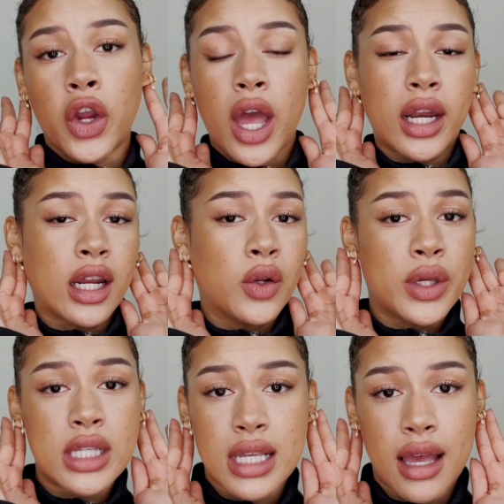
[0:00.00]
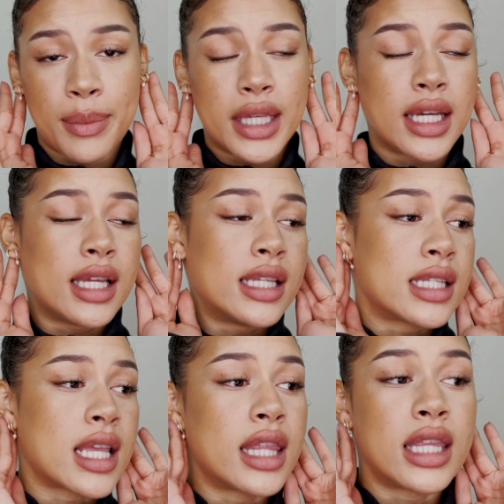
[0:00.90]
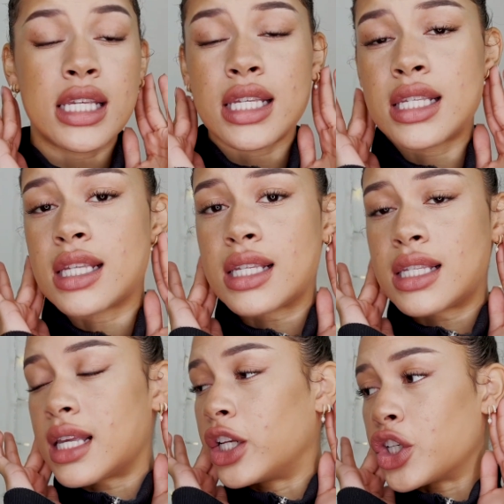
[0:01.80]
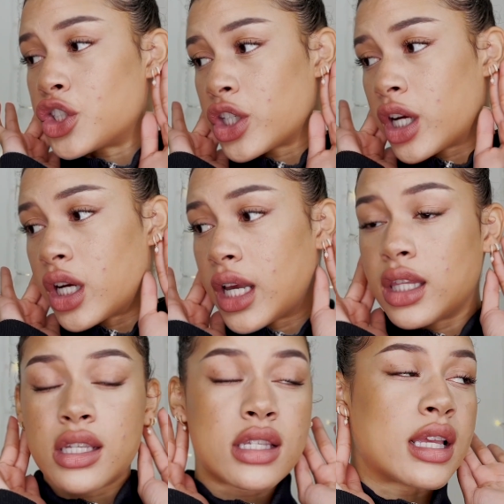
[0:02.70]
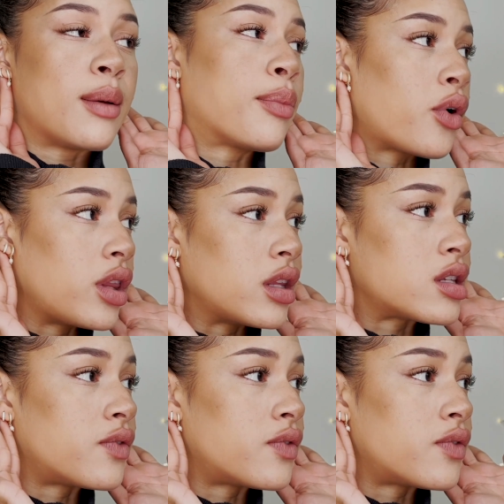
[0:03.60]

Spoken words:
your Ana Luisa, because this is the signature and the staple in this